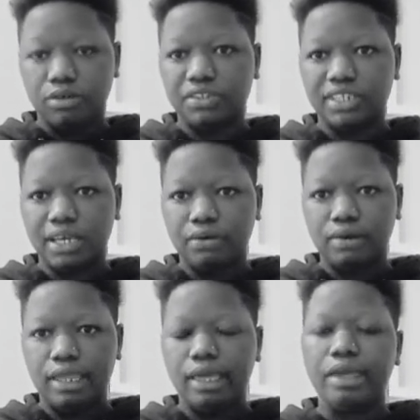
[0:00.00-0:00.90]
circle
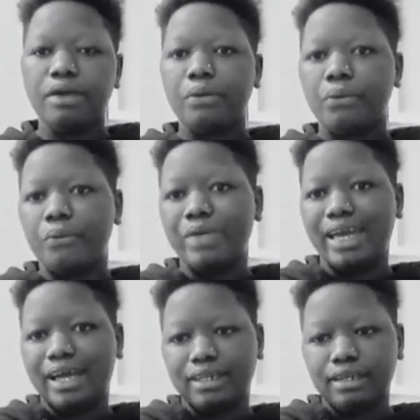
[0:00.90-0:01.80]
A we
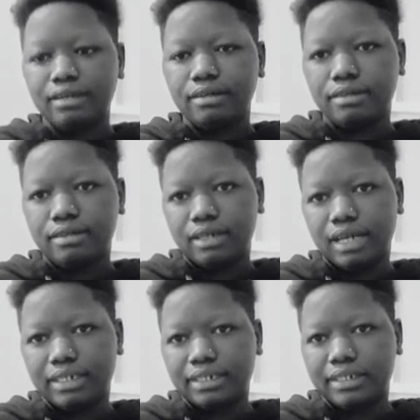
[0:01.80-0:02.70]
add
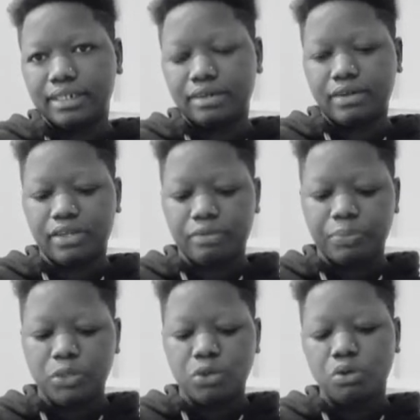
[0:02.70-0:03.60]
antisera A,
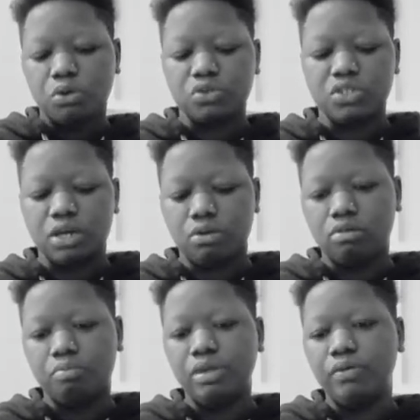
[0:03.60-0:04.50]
on circle
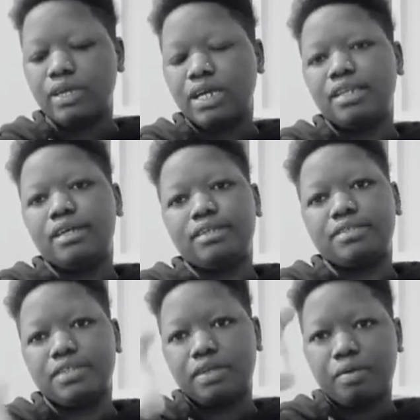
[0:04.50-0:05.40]
B we add
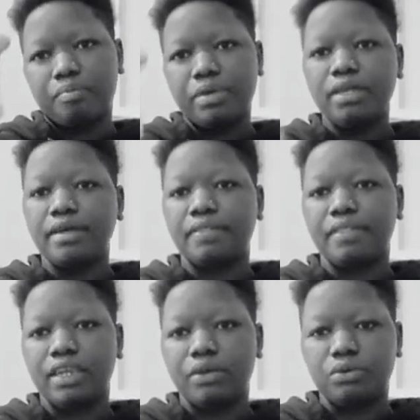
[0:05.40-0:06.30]
antisera B, and
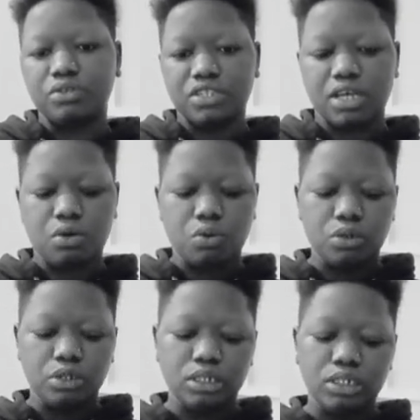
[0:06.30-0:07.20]
then on
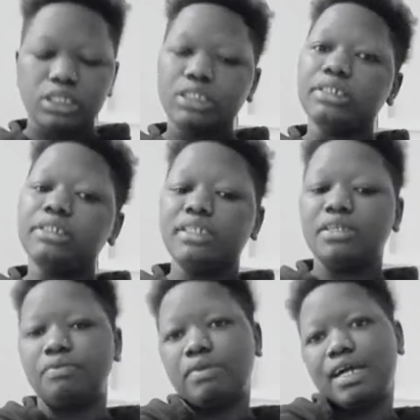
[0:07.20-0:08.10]
circle
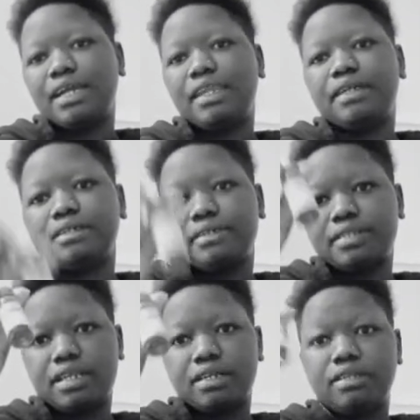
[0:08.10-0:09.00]
D we add
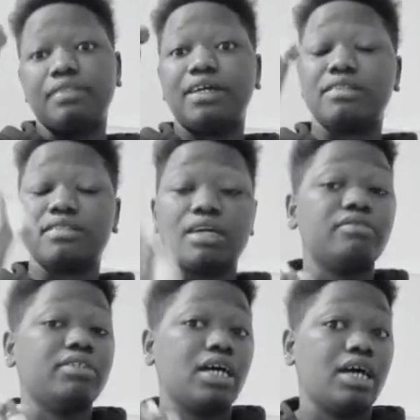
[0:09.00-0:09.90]
antisera D. That is
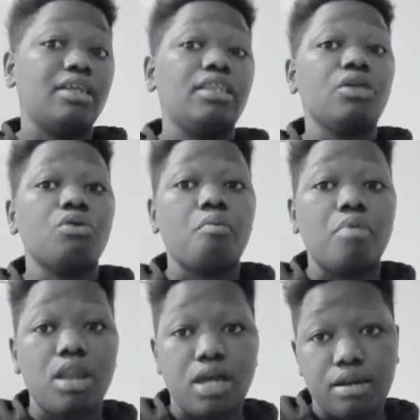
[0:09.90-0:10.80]
after adding your
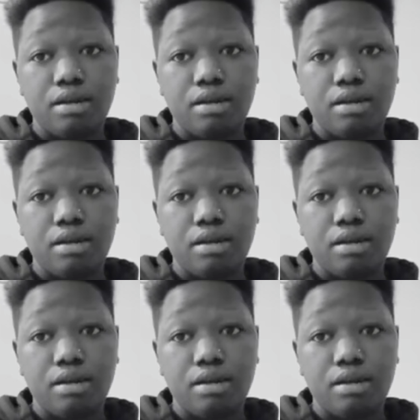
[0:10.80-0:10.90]
blood